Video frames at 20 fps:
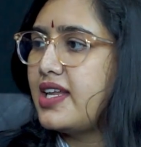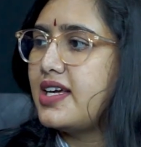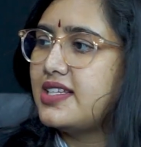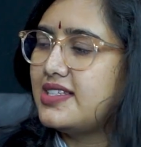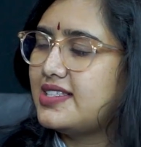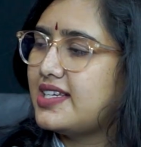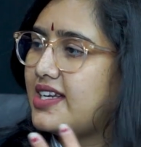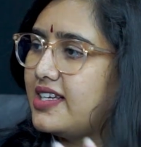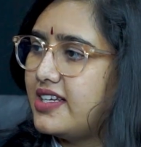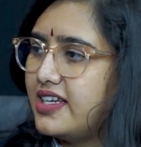Also, I
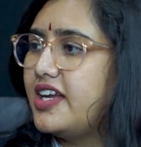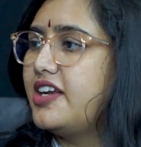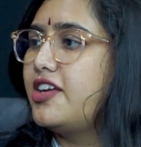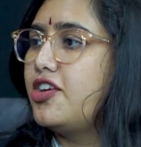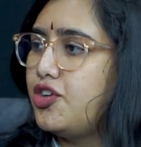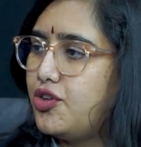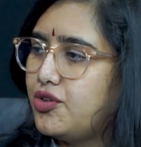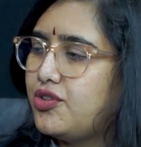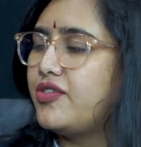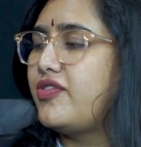can learn
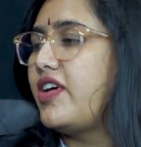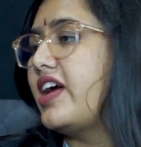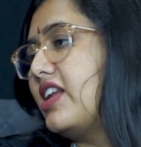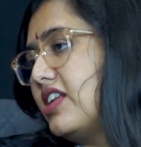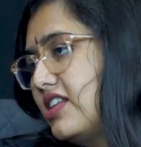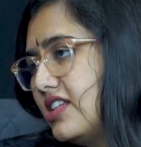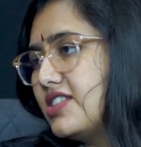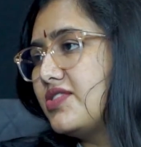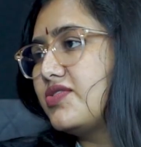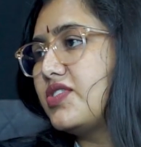finance
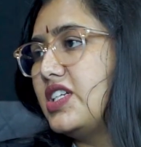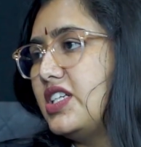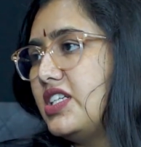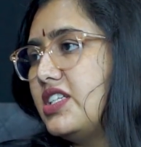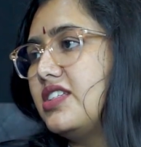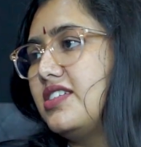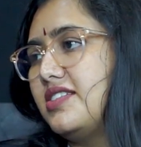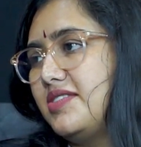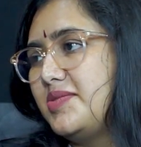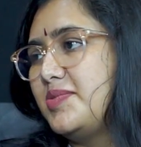and
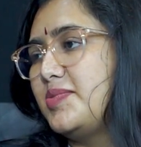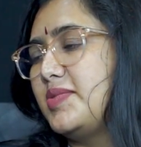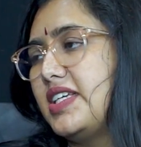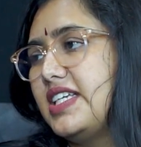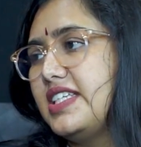things like that.